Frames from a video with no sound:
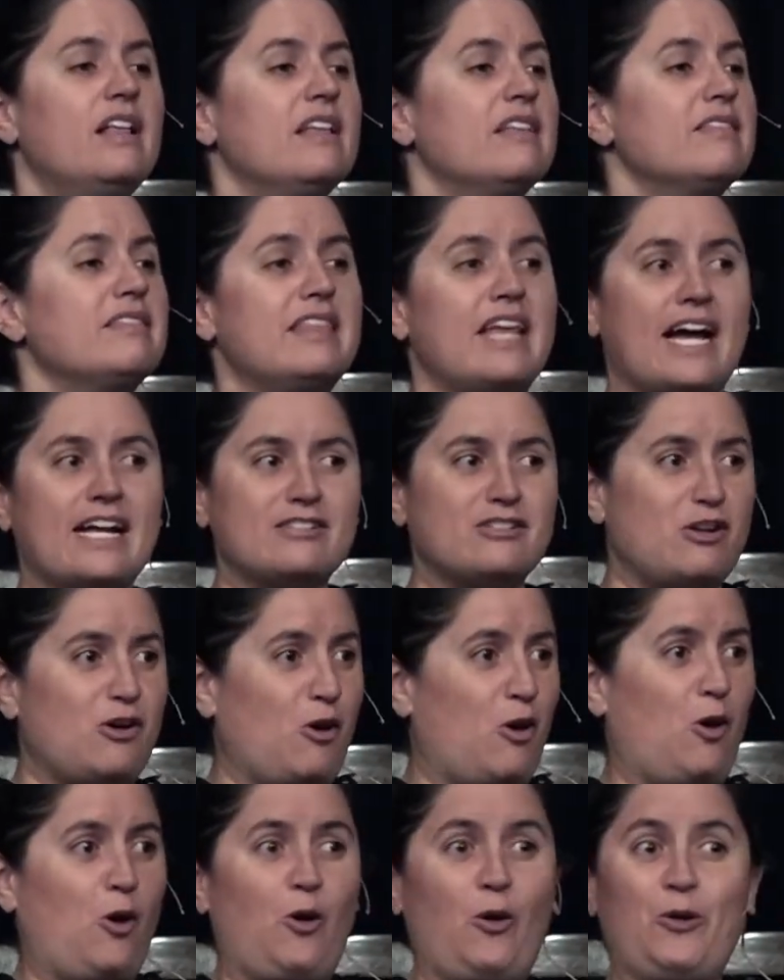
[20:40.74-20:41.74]
That's a
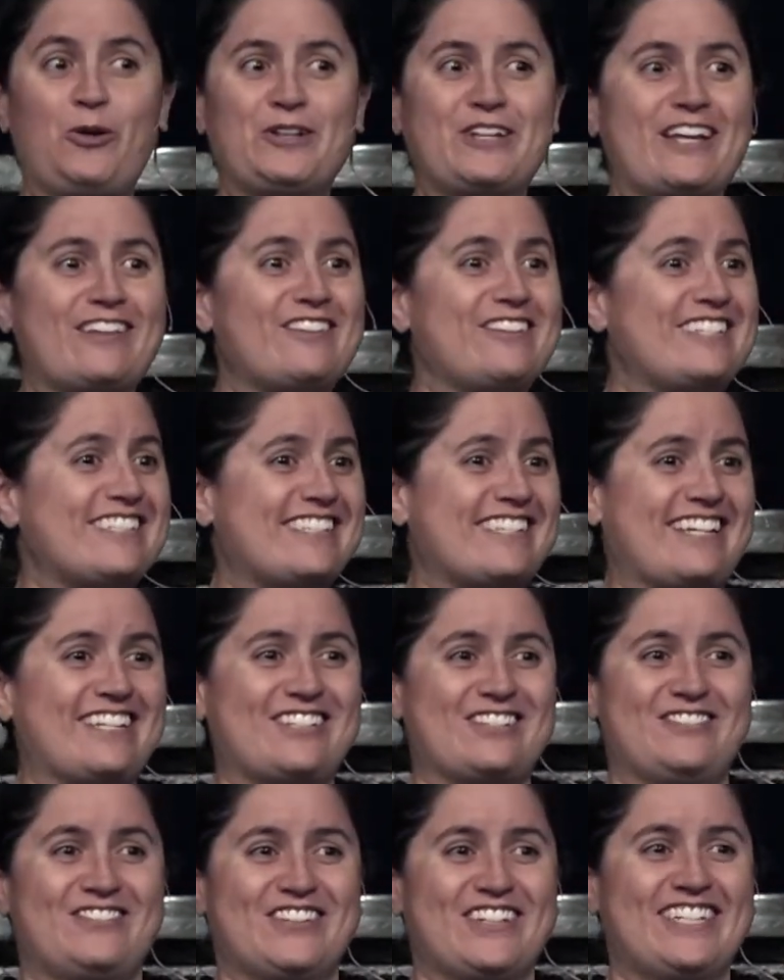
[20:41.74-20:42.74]
whole nother
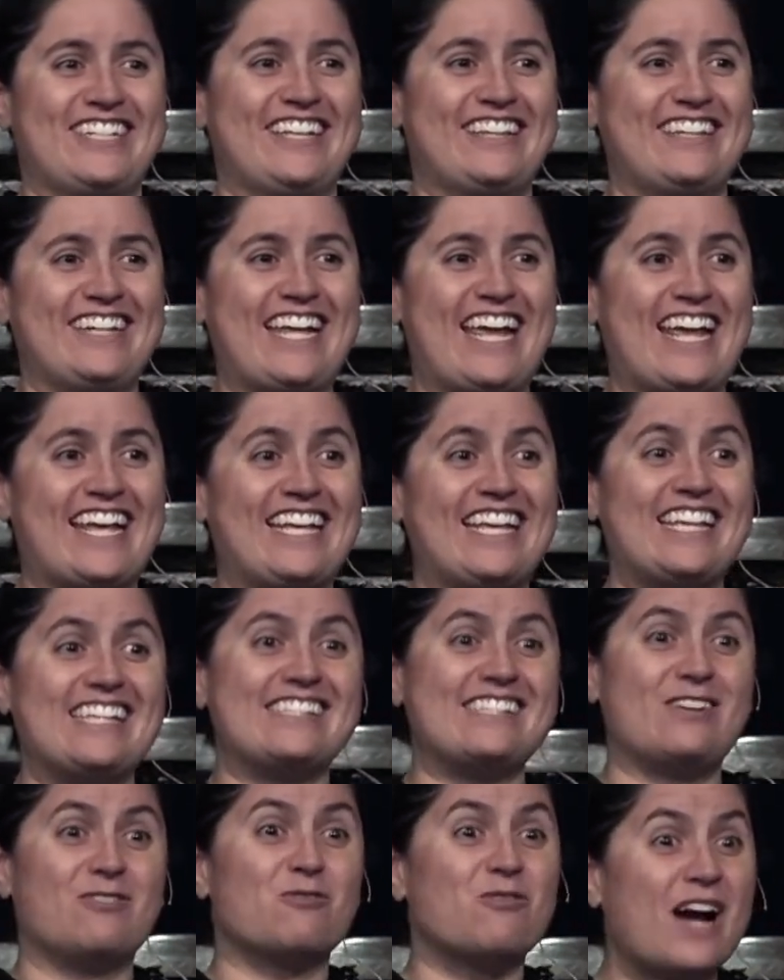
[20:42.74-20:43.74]
discussion for another day. Is
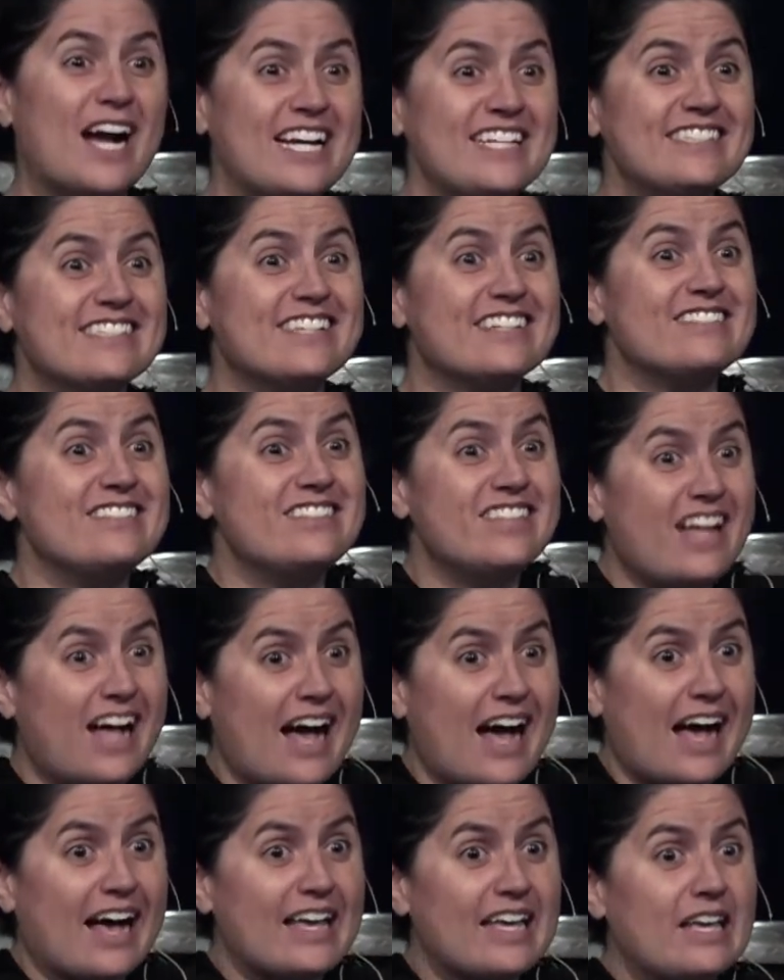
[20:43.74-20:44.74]
it right to
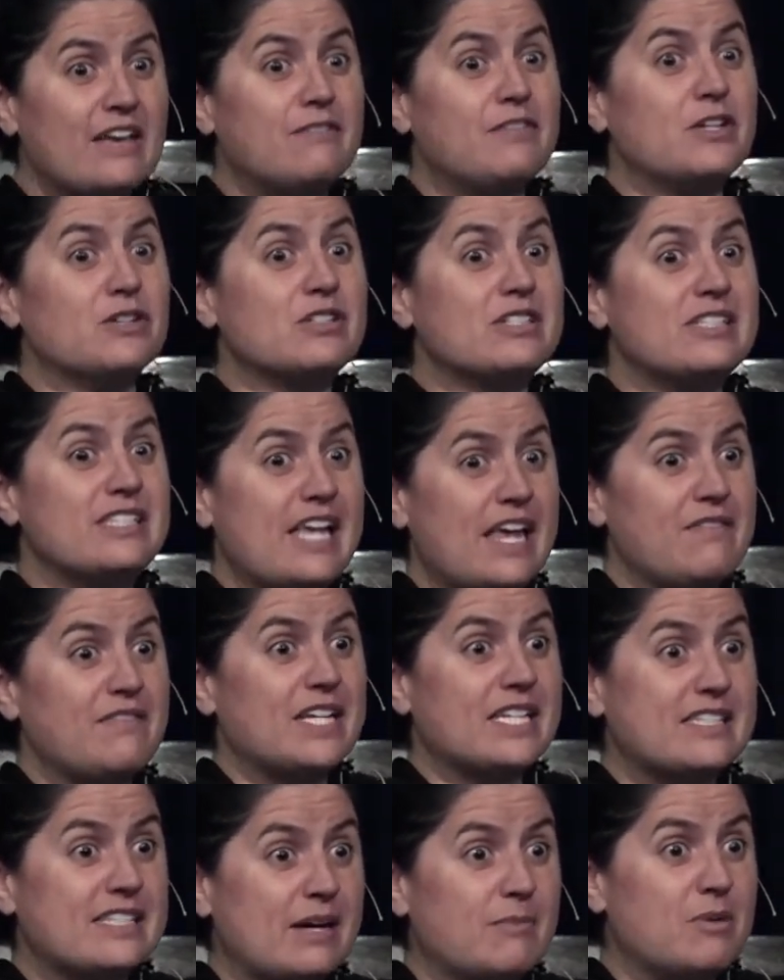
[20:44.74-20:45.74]
lie if you're saving
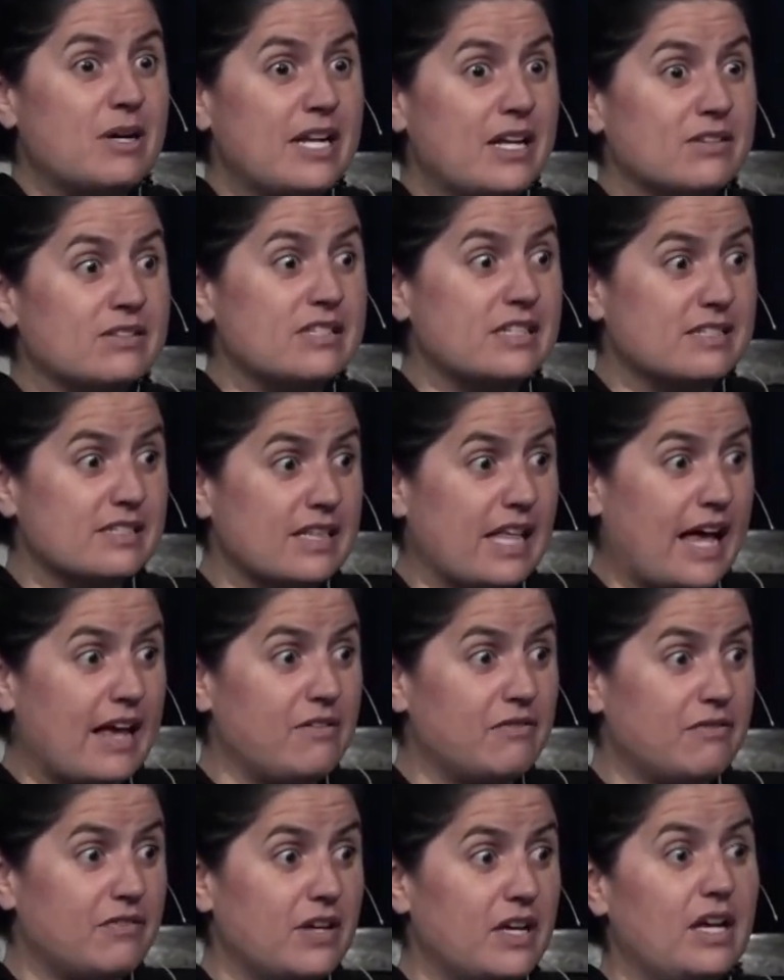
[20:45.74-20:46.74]
someone else's
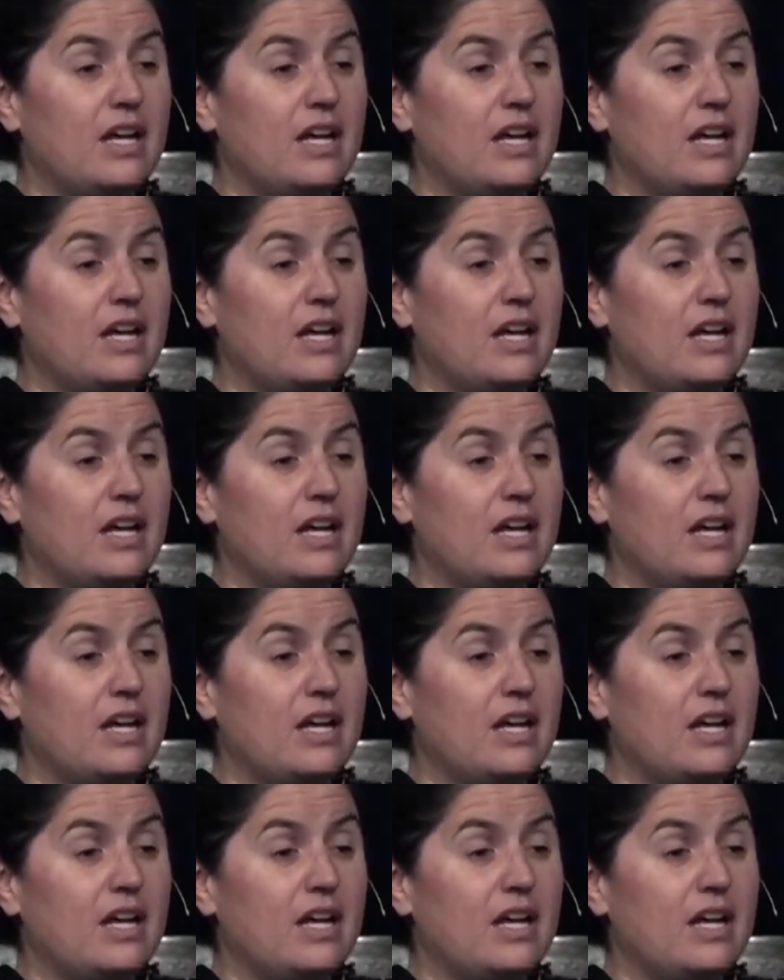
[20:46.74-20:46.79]
life?